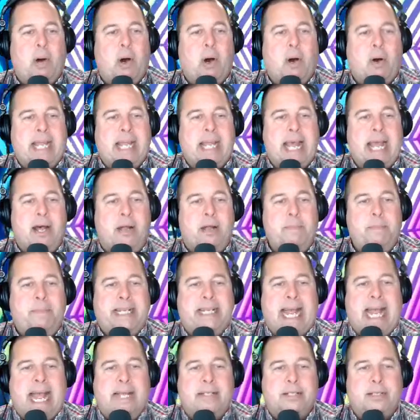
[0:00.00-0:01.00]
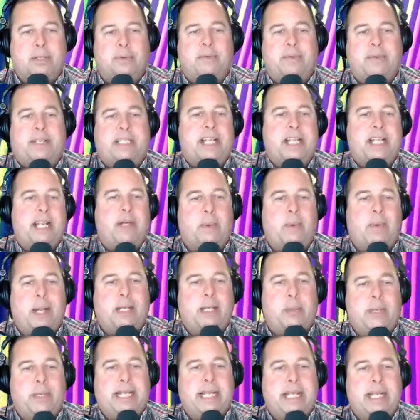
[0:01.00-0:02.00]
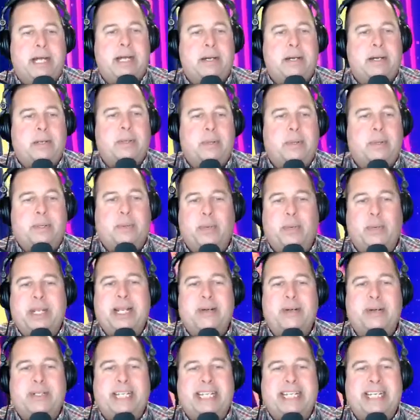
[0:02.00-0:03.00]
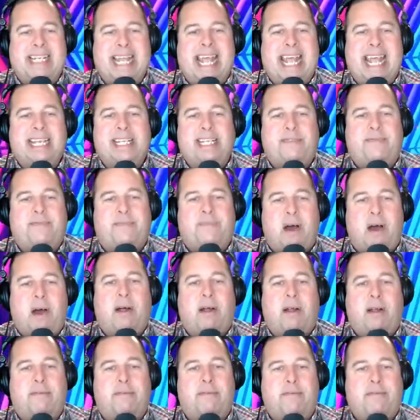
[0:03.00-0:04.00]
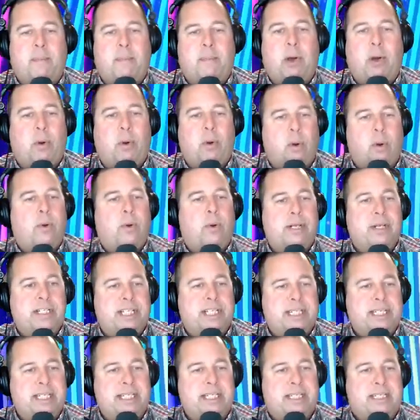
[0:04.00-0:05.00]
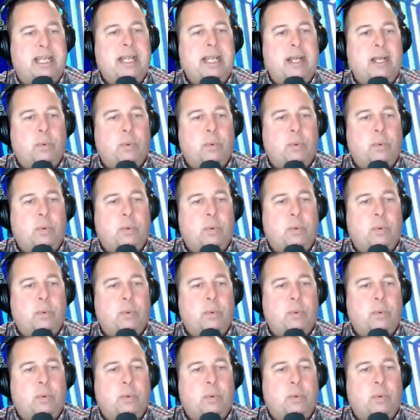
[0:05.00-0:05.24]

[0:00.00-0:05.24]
gown bedazzled Cinderella we know we know today is far from her origins,